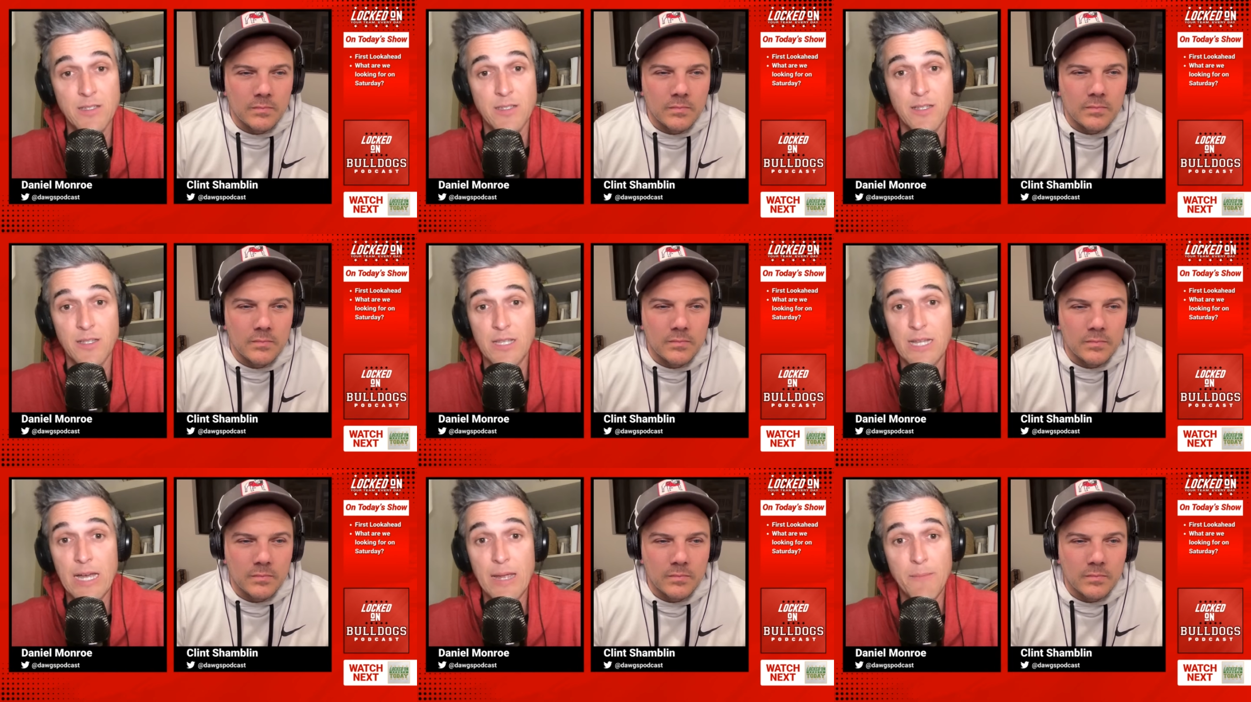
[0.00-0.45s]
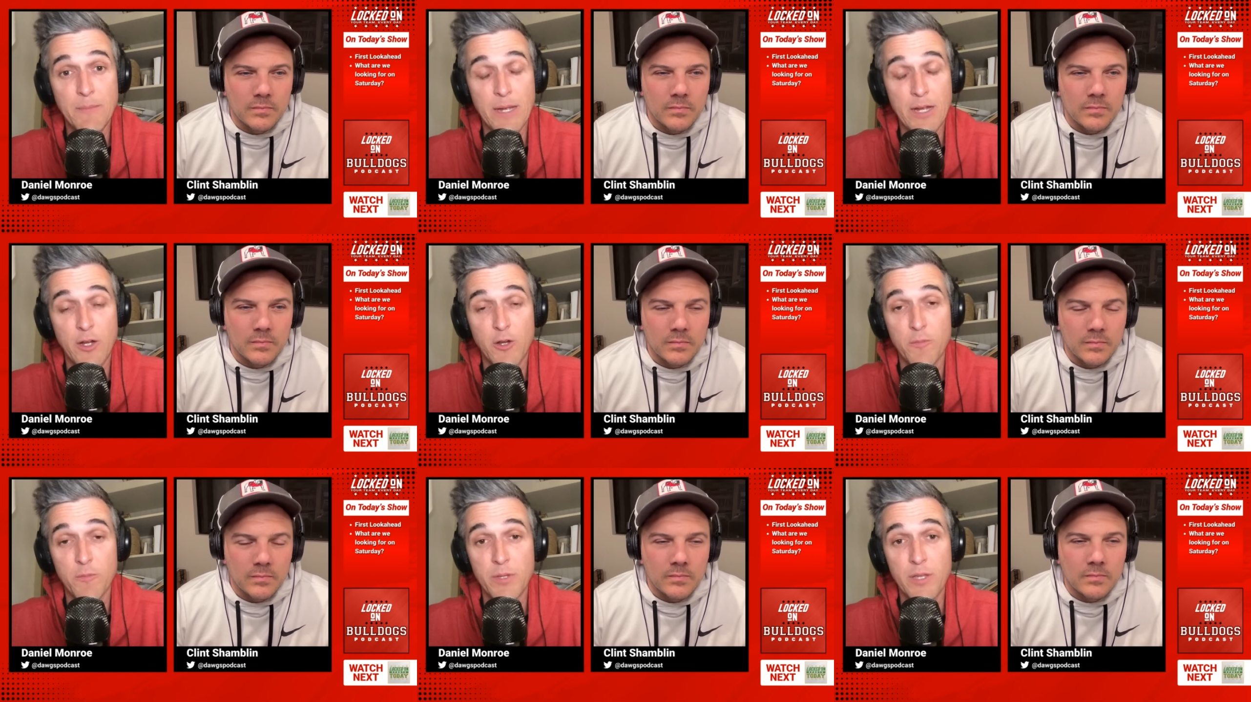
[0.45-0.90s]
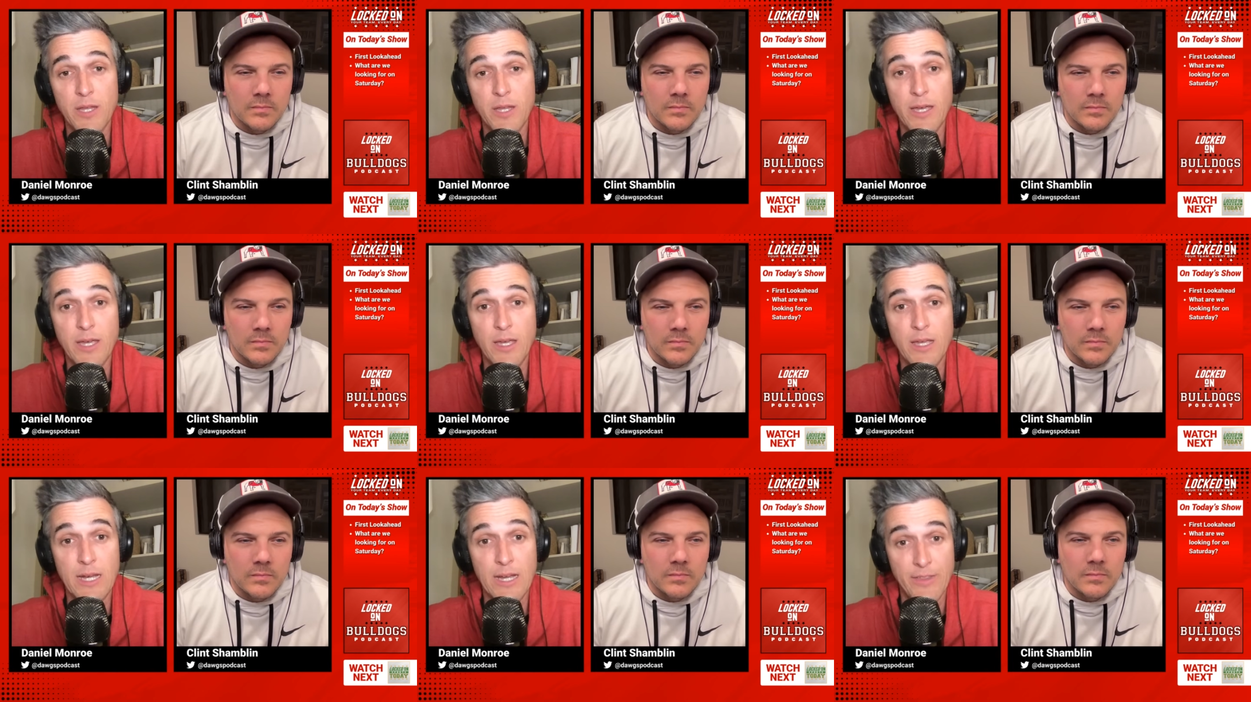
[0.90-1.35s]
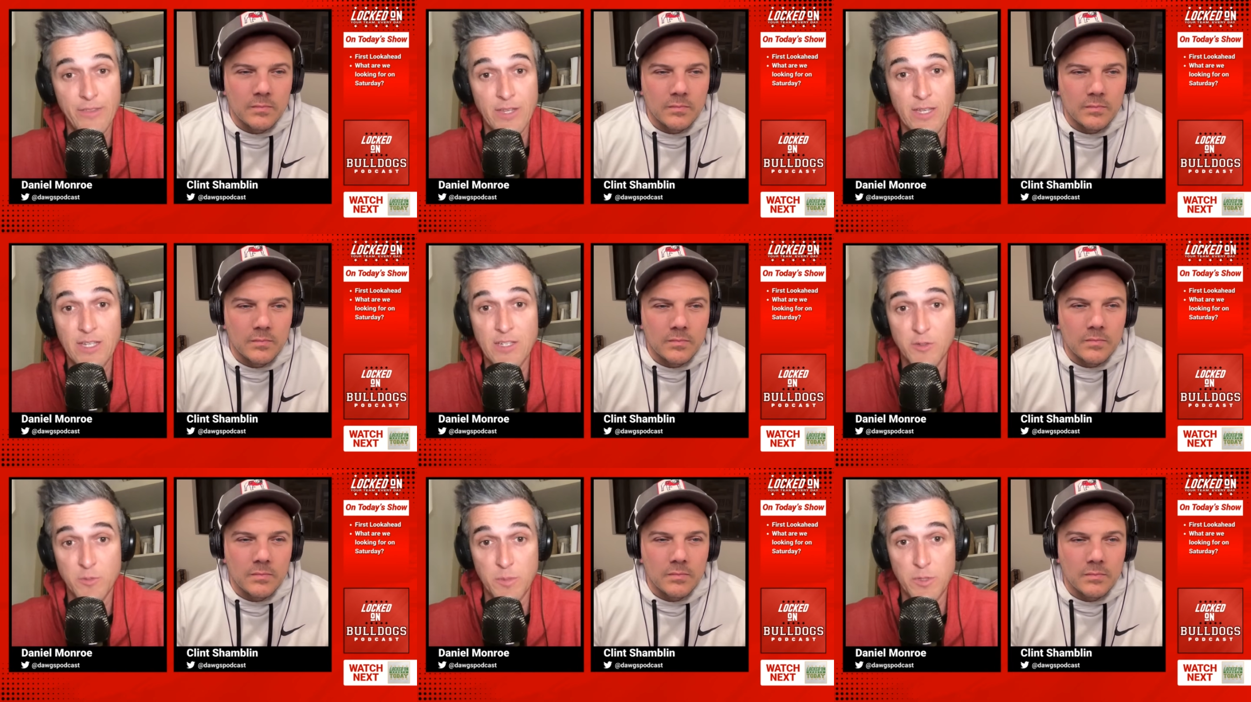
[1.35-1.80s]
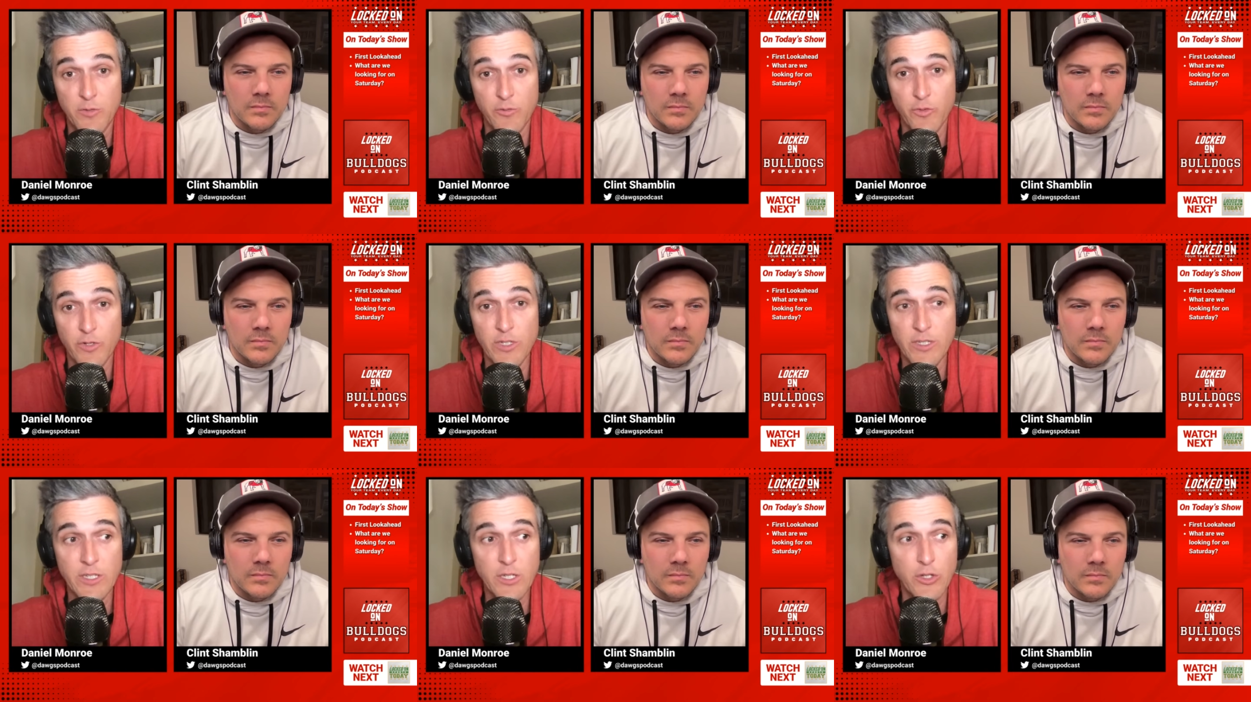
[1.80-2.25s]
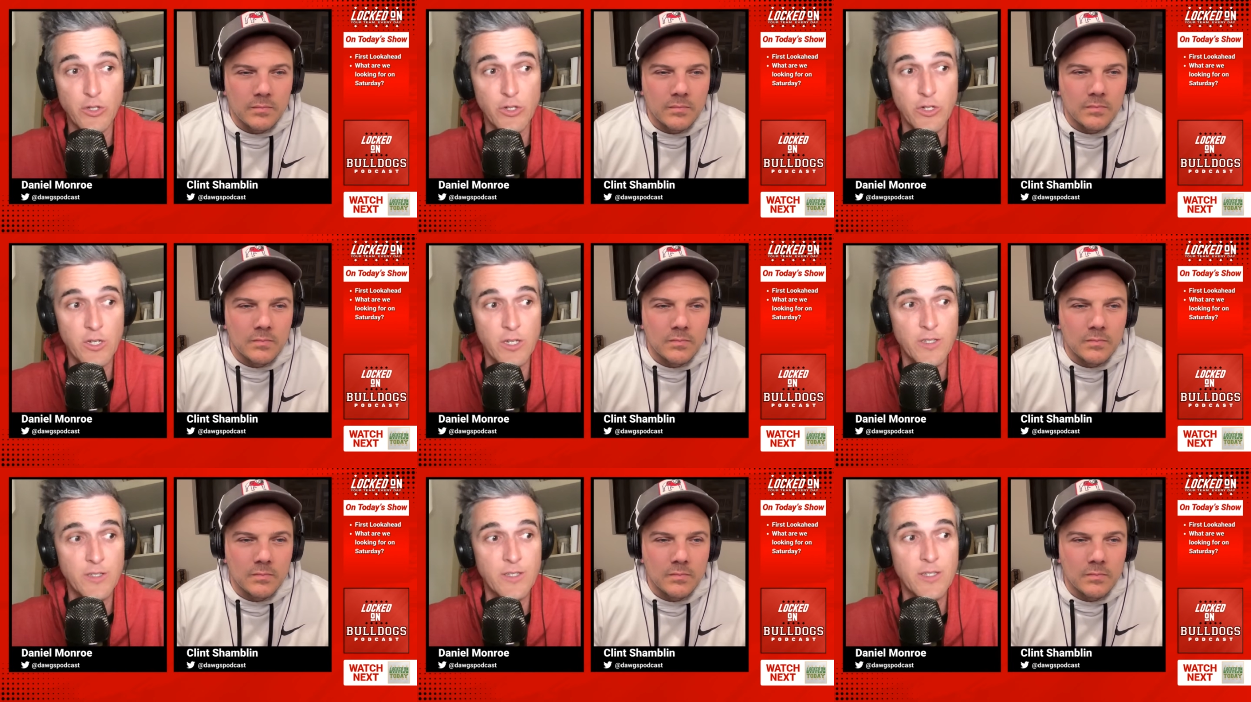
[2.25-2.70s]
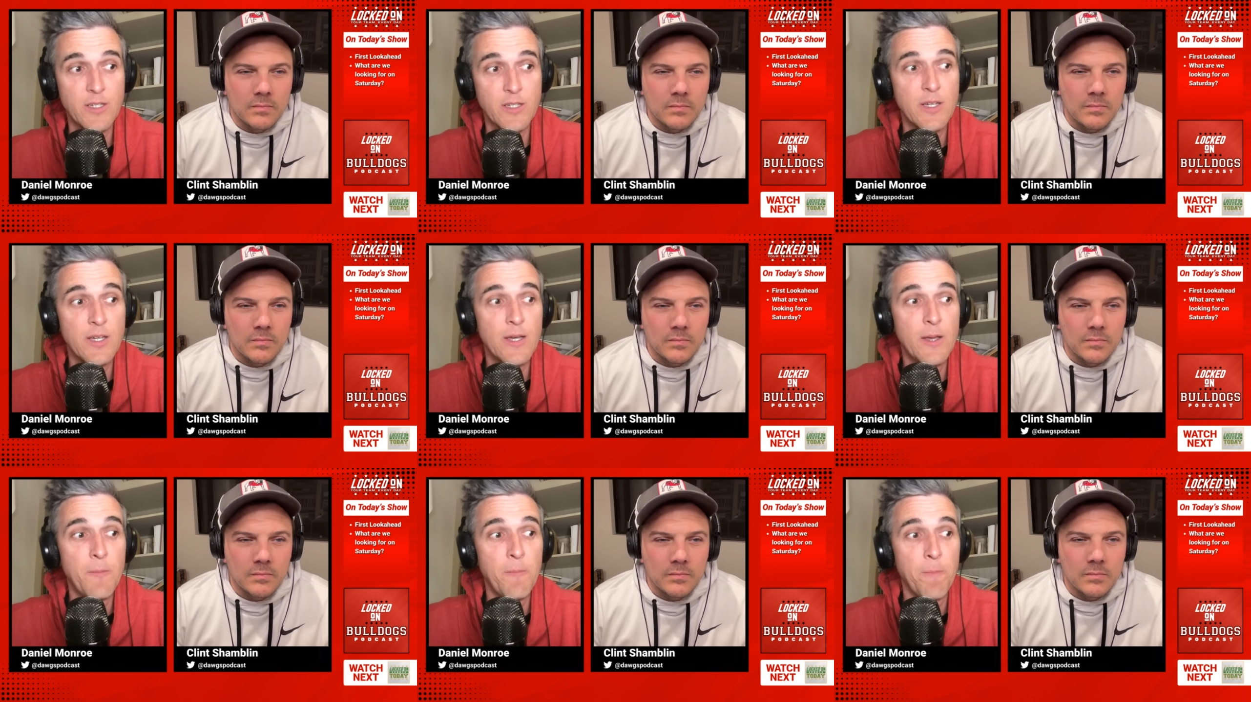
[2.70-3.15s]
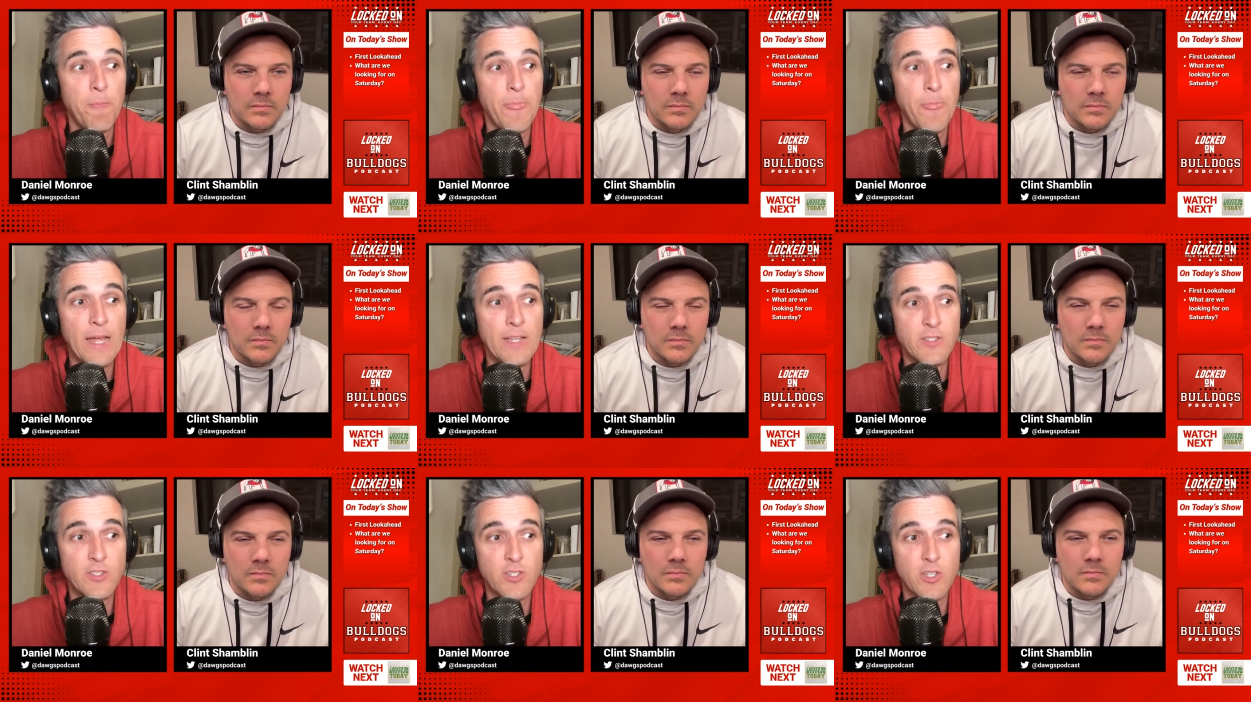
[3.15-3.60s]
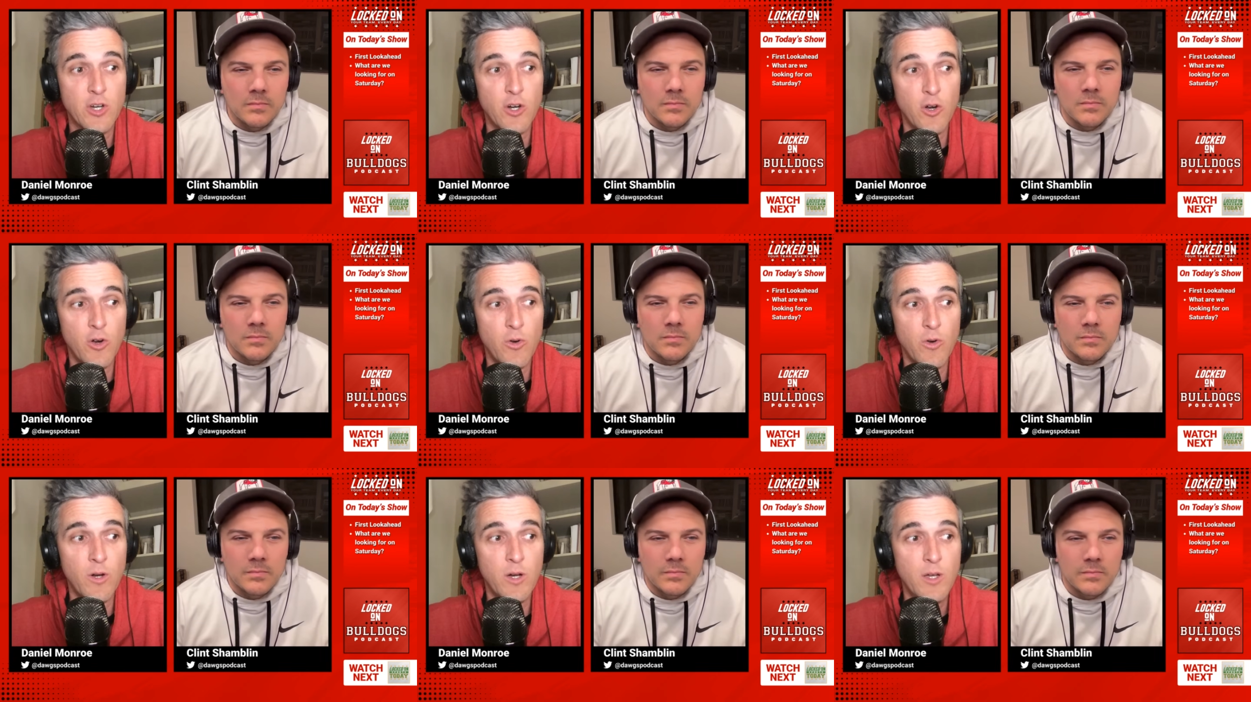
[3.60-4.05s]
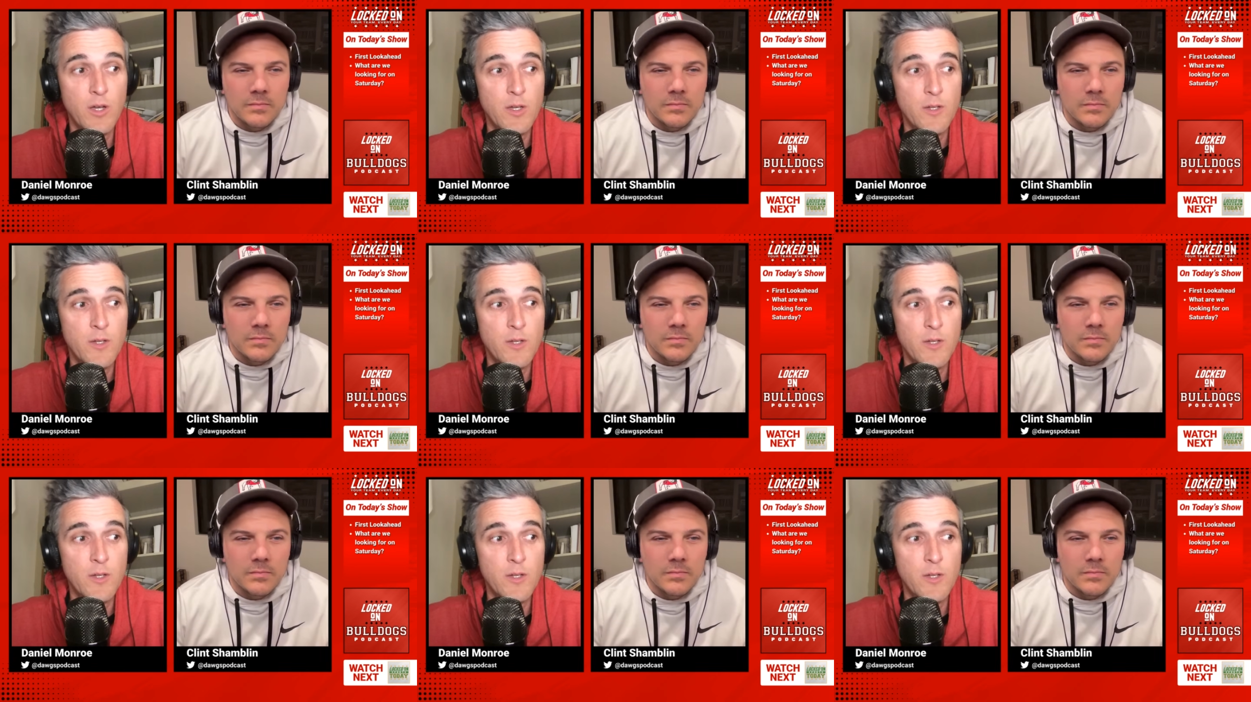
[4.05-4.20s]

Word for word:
Speaker 1: The linebacker play, I think, has been really good. And so